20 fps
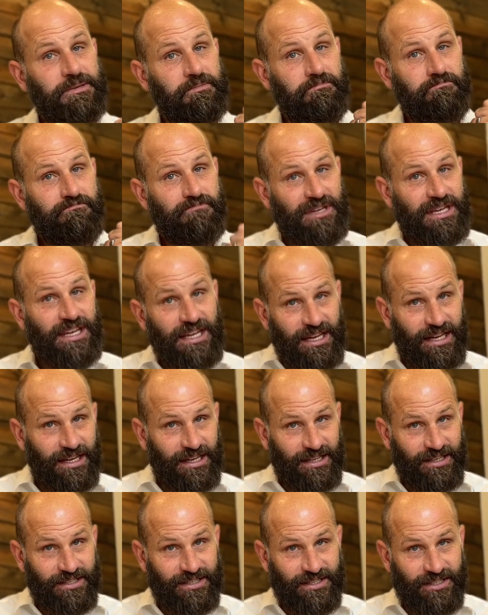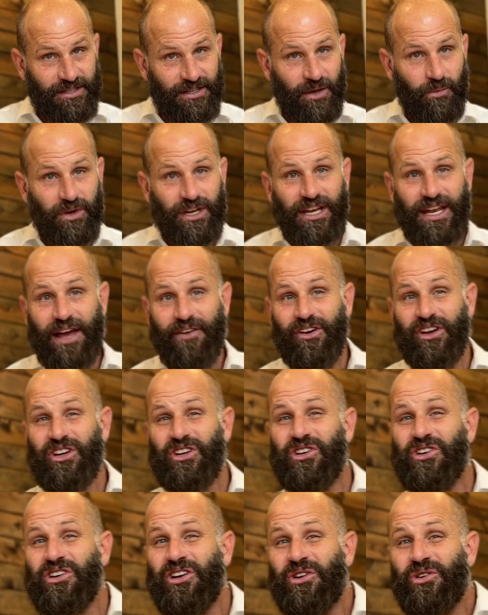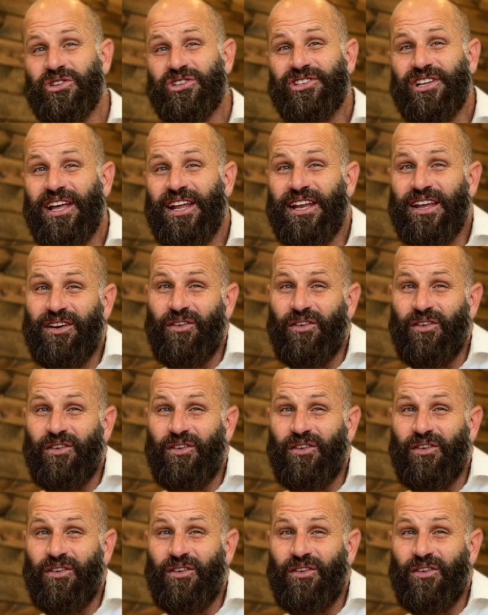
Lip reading: means that we need to have a good understanding